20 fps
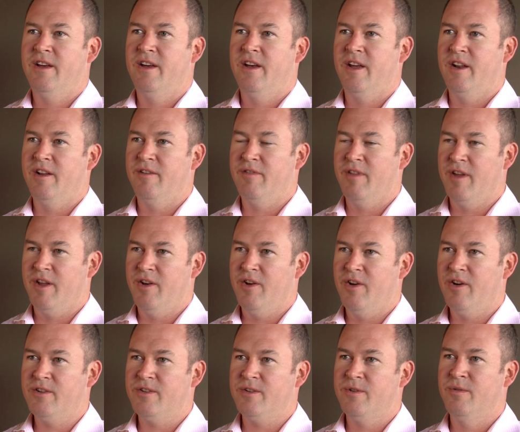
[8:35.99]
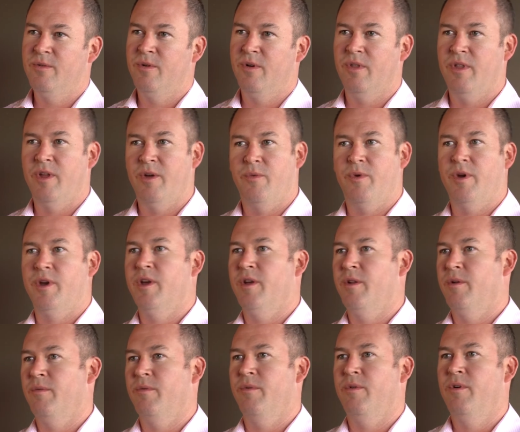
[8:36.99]
And if they're not, well, then we
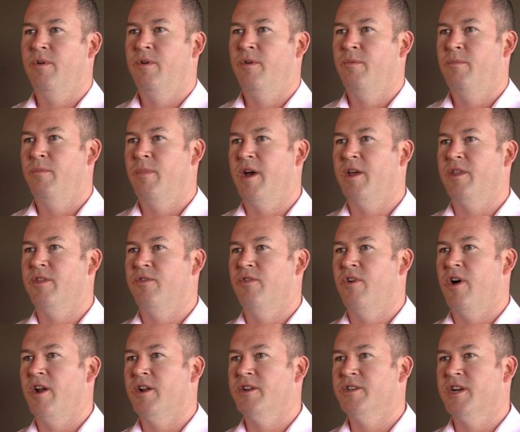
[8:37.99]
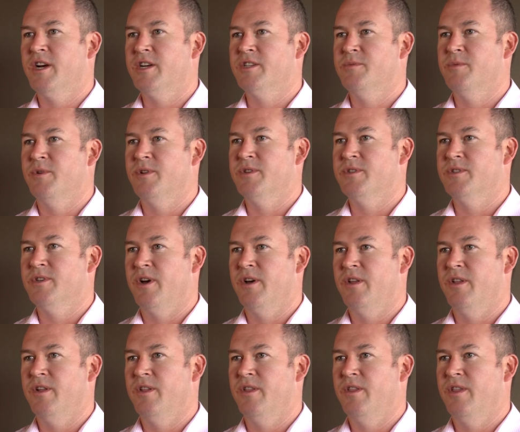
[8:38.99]
can make the right adjustments
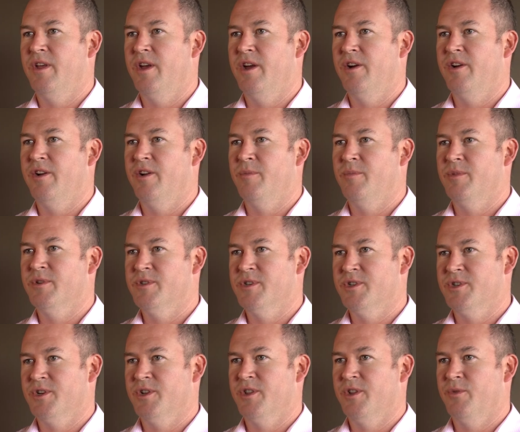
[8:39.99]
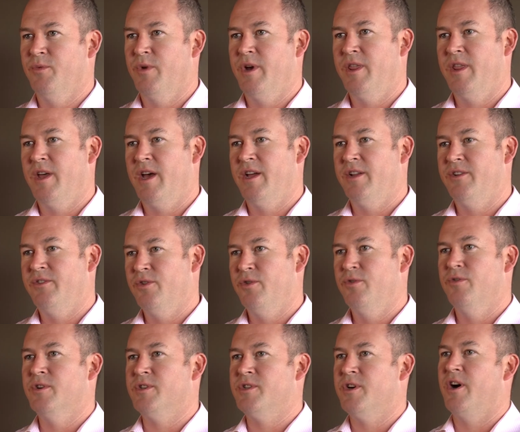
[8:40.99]
so that they're in a position that when they
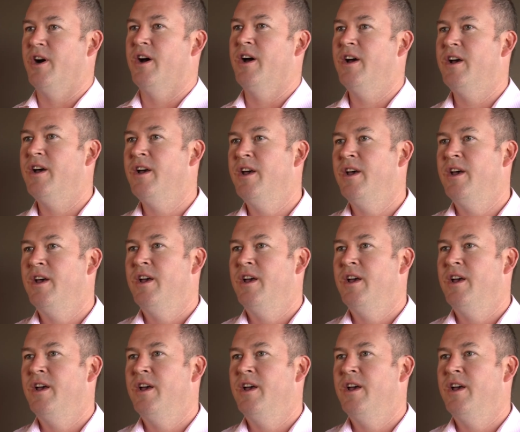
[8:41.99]
do retire,